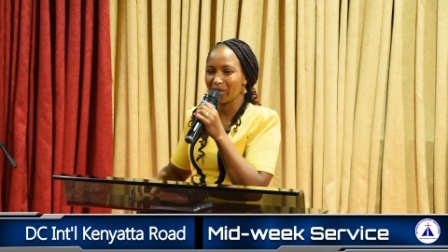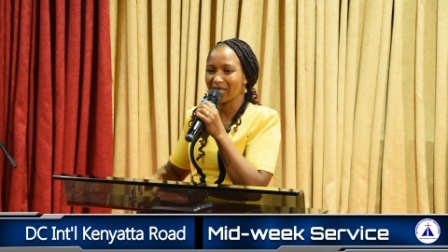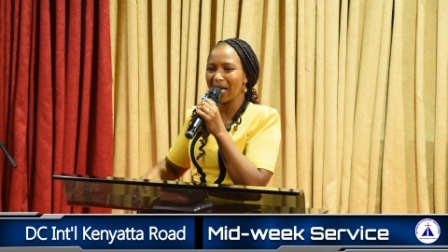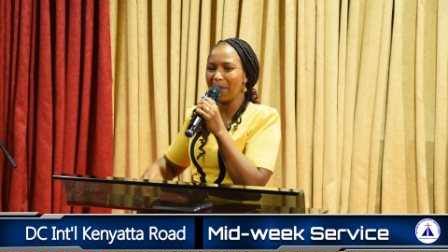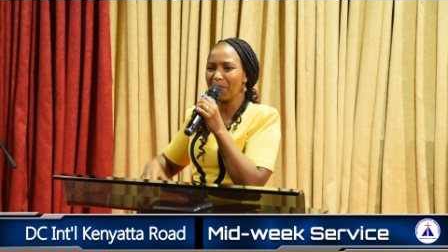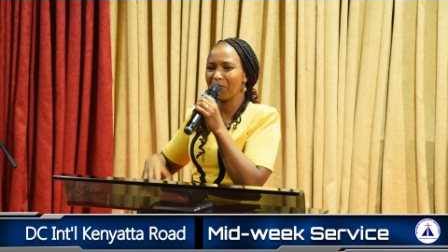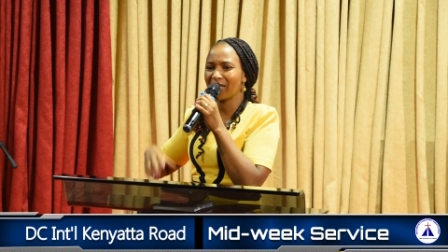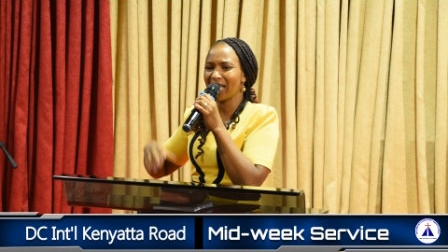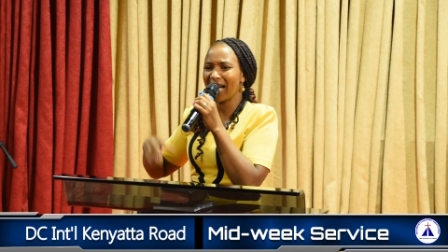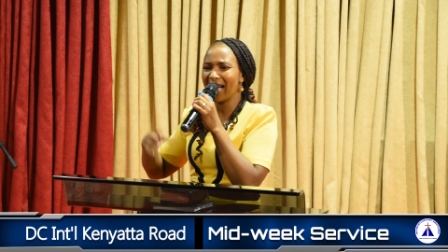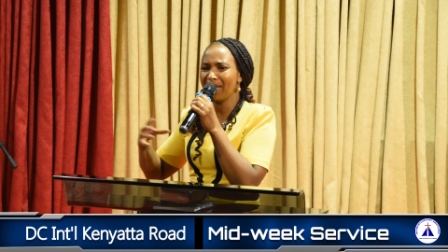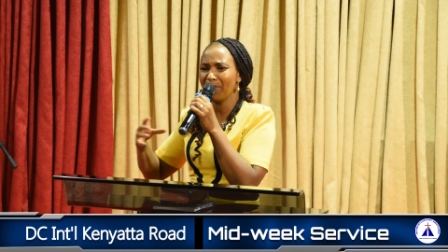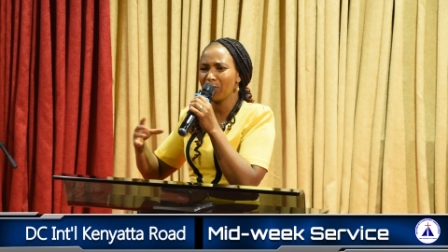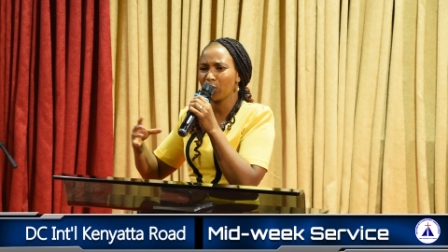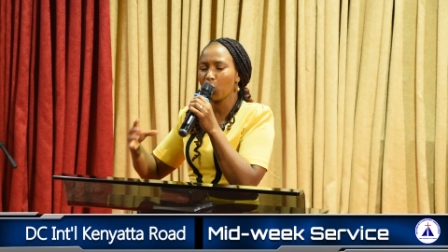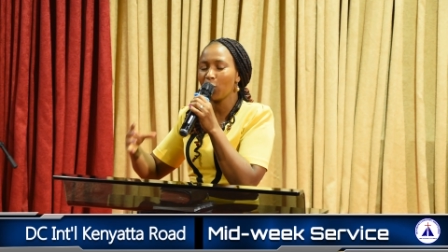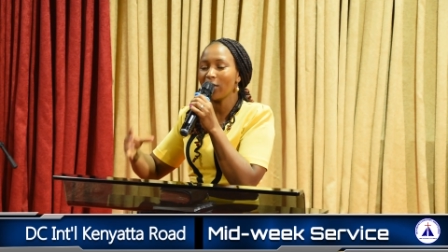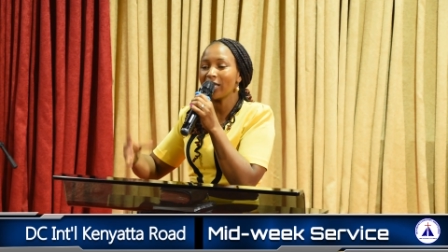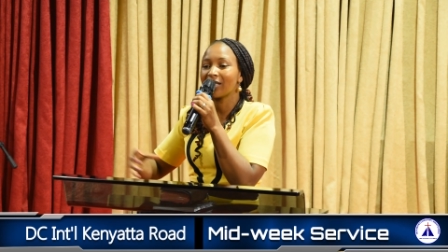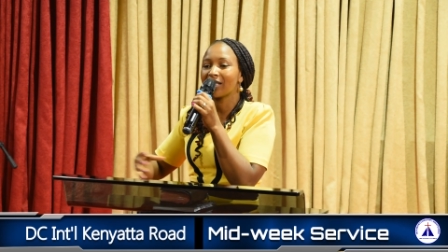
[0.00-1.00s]

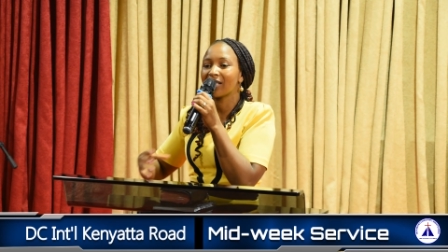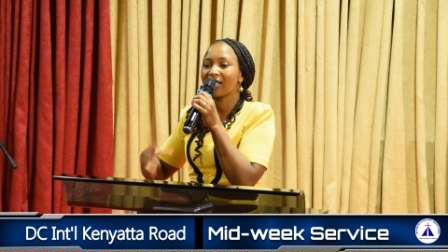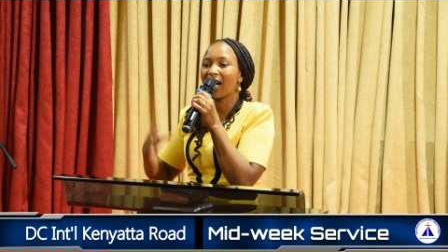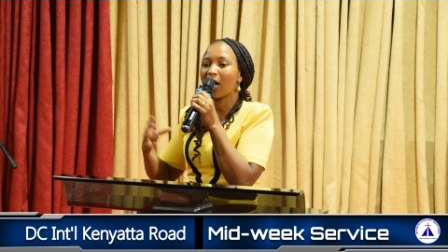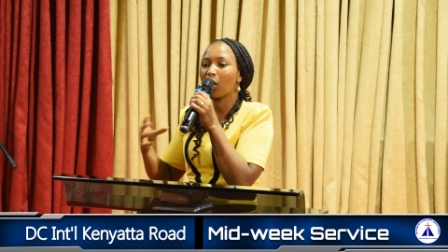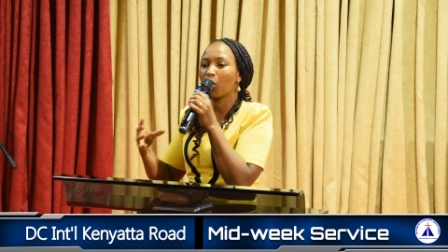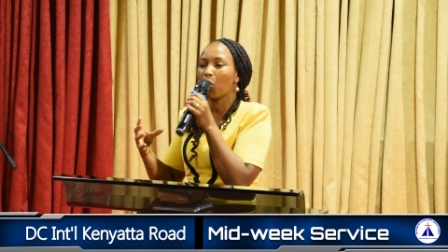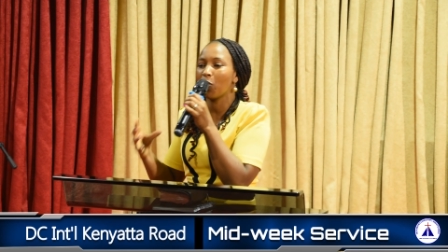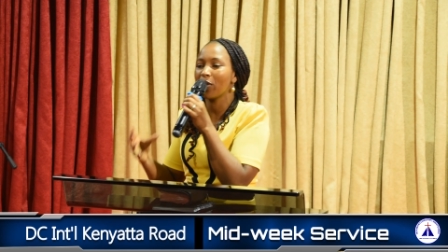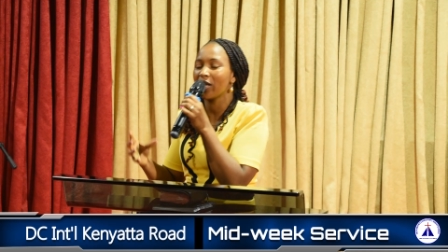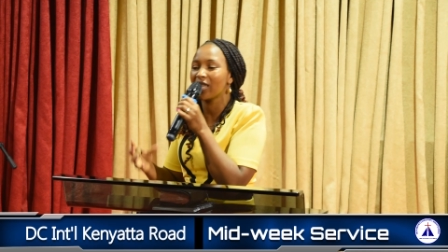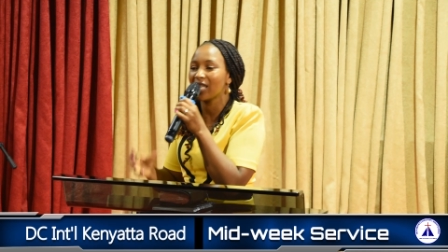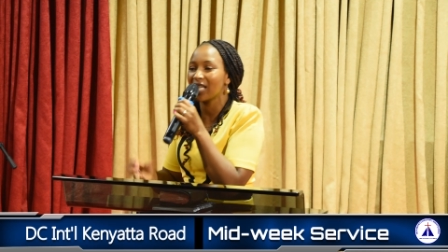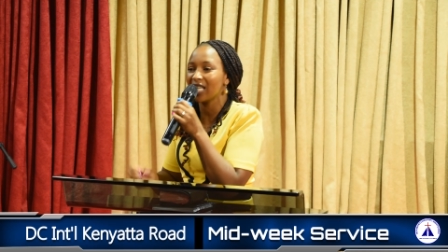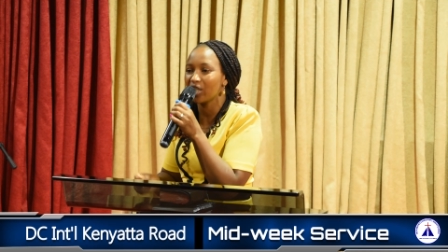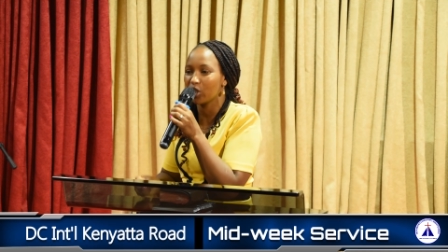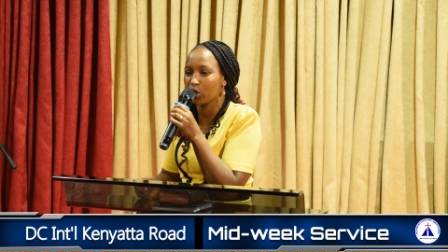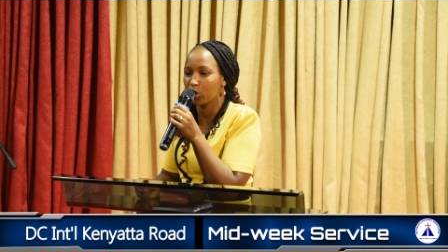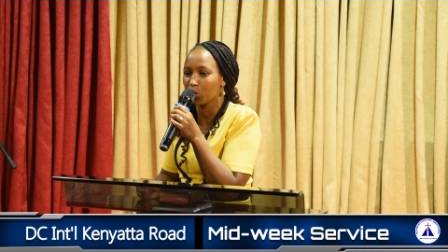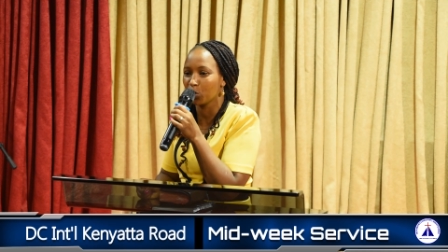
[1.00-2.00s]
sometimes we struggle with
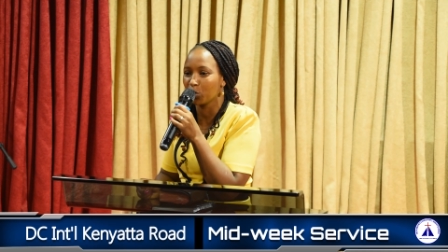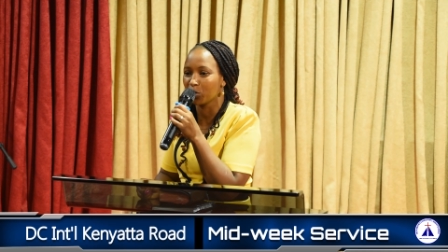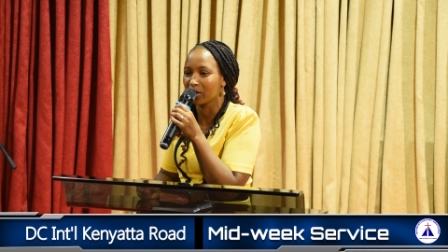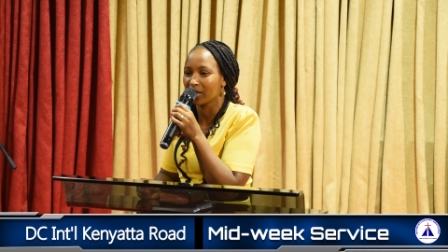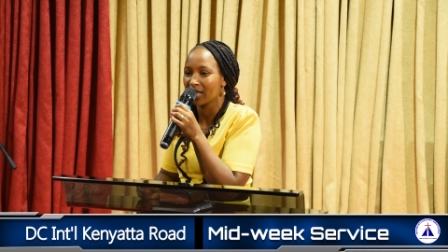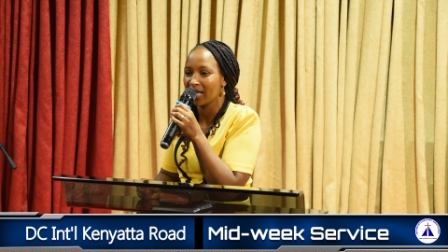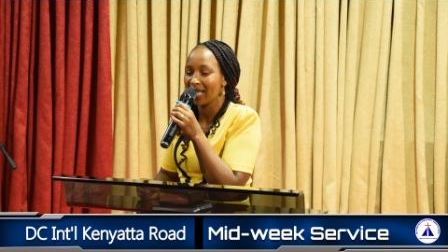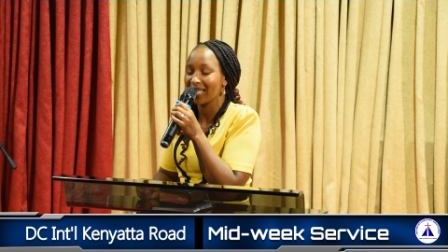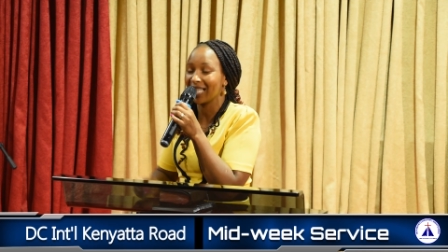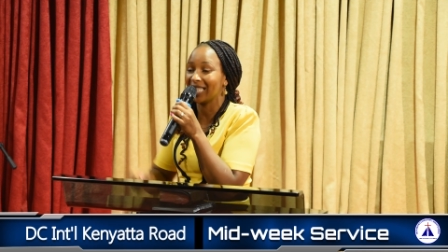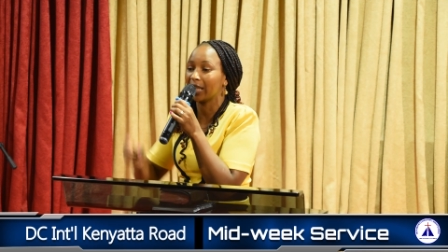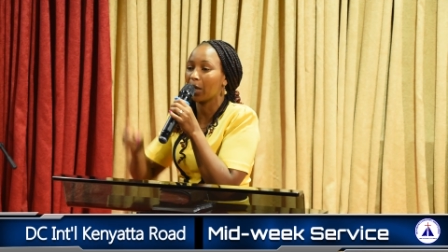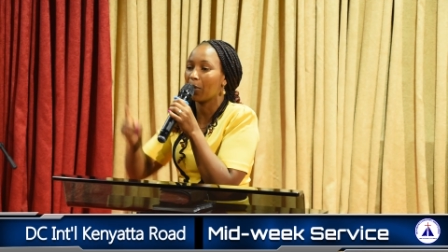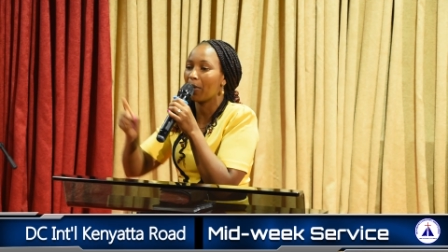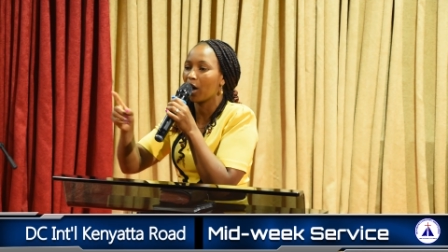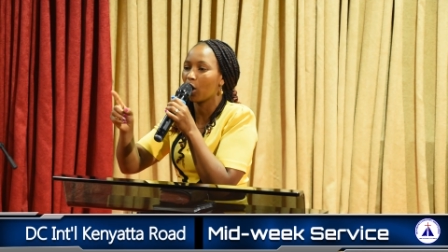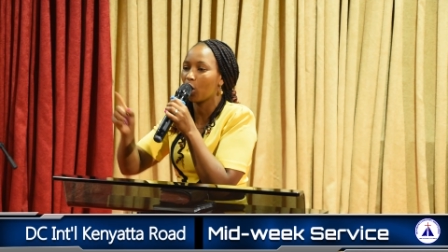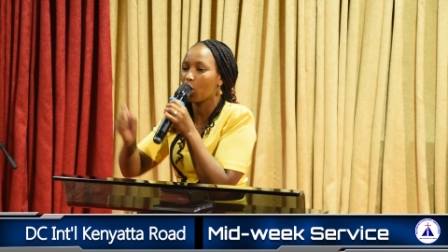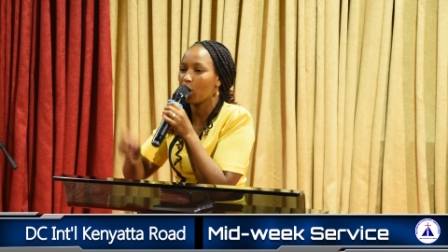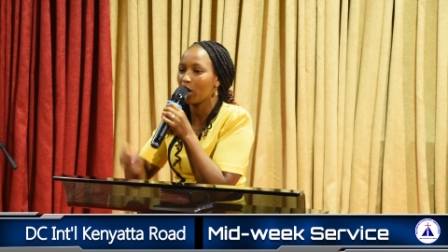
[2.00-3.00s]
issues that
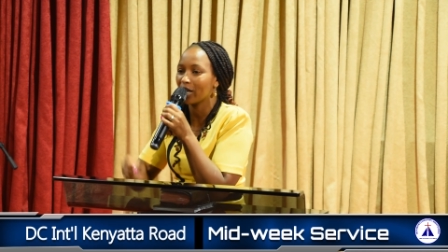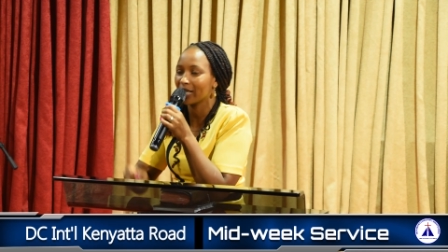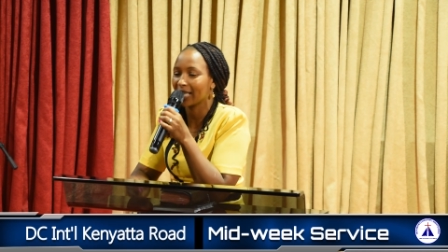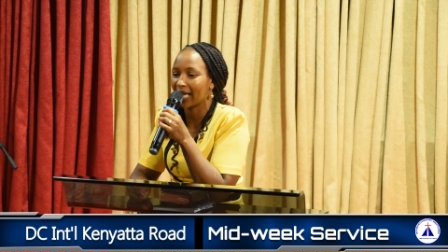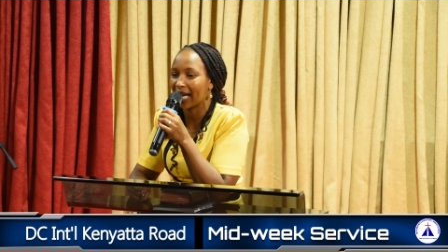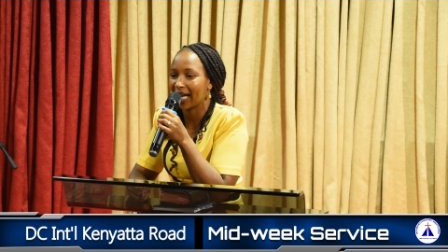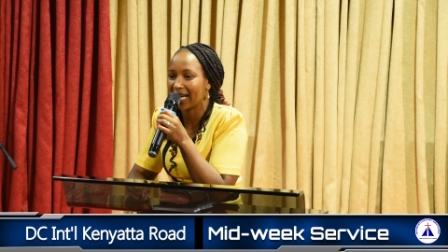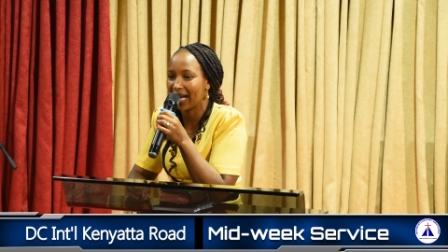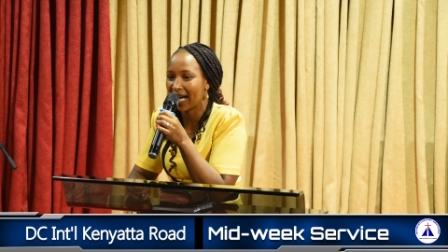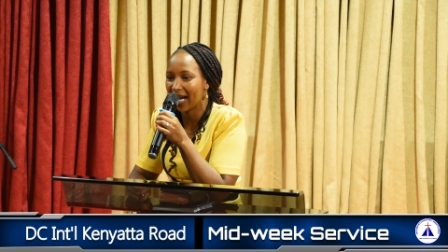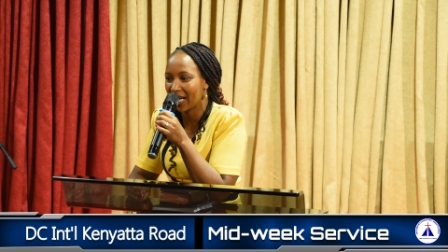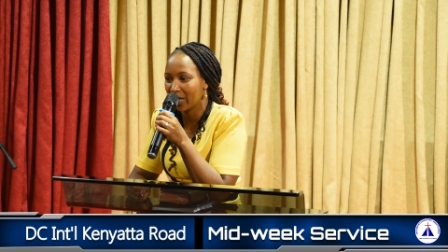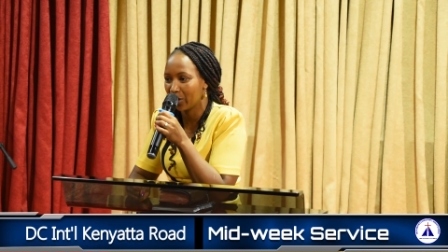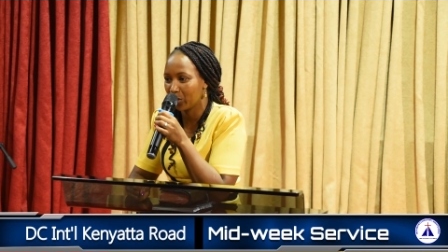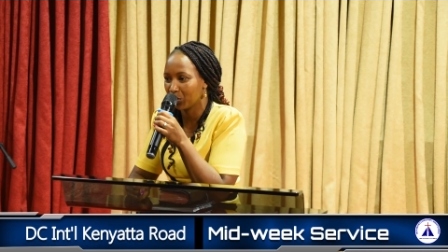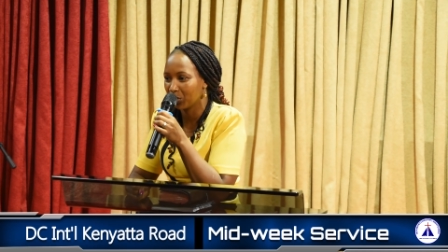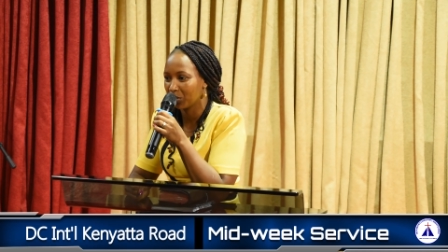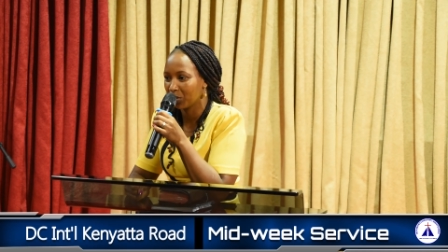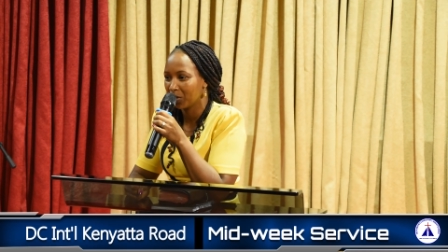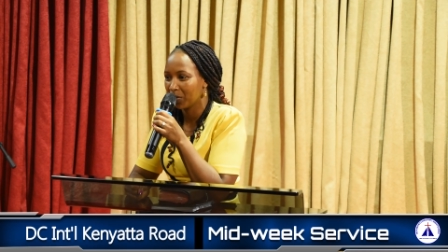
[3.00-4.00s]
our God can
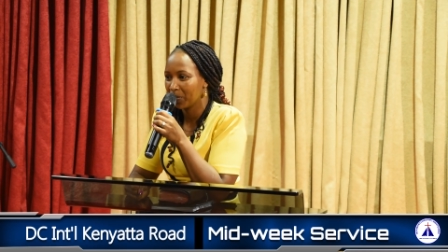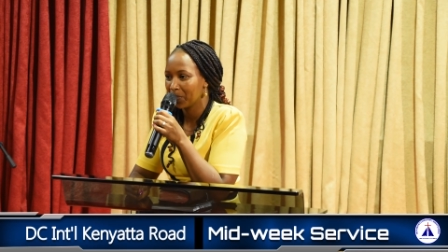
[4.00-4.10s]
handle.